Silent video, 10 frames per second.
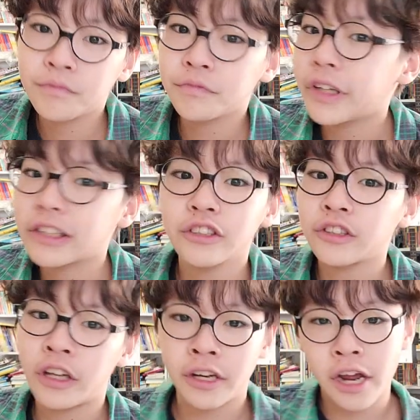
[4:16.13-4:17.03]
Yeah, it's
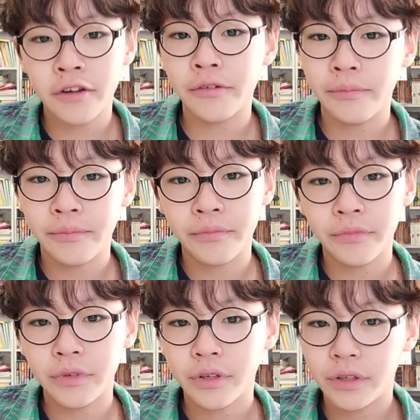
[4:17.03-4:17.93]
just like that.
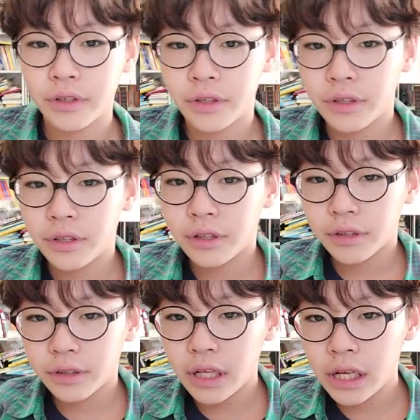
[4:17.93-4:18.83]

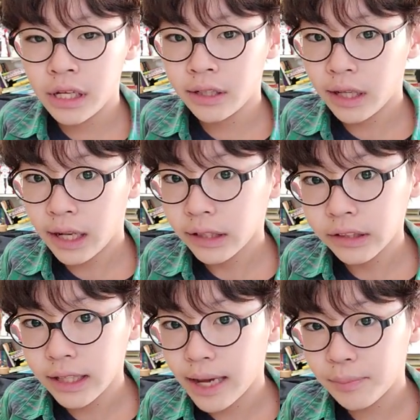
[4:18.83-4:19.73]
Then that
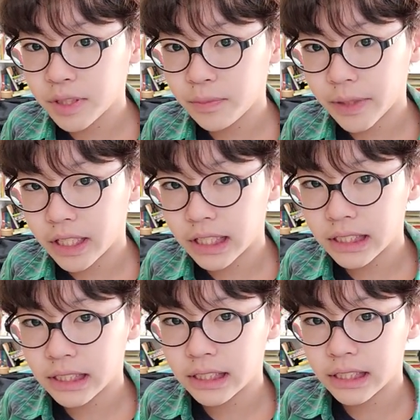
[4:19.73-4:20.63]
actually happens
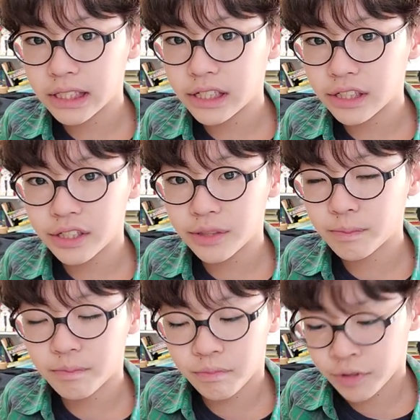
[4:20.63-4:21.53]
because it just
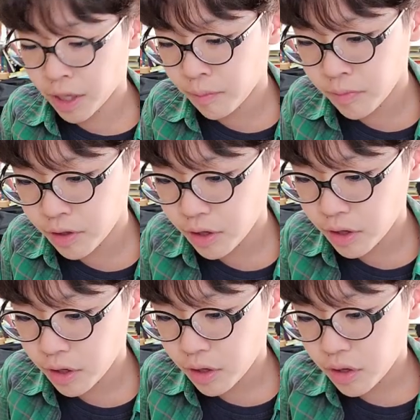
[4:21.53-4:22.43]
seems
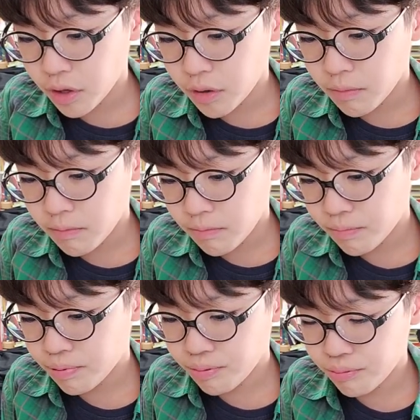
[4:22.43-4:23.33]

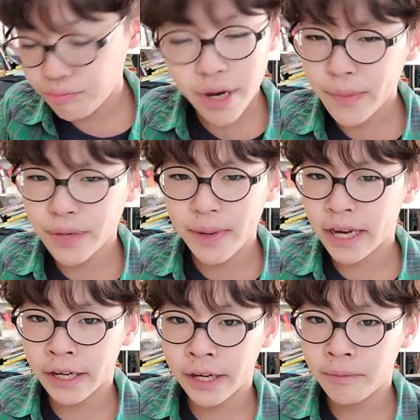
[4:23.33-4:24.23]
pretty much a bad
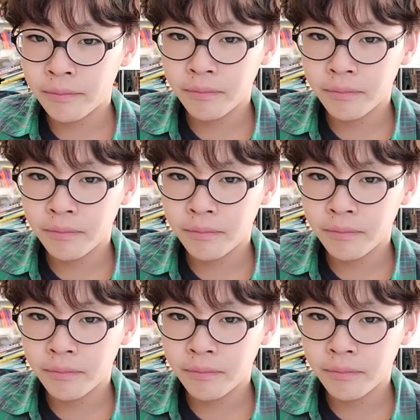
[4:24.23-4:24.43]
idea.